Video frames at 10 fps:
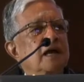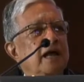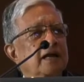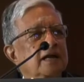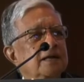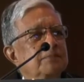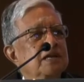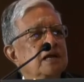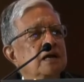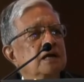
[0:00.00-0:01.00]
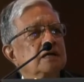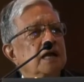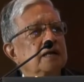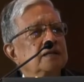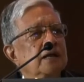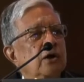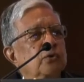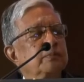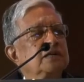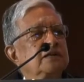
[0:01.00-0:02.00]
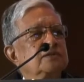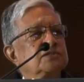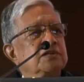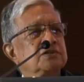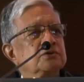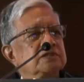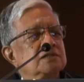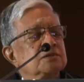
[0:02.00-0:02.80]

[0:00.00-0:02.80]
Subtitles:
academia, and the government institutions,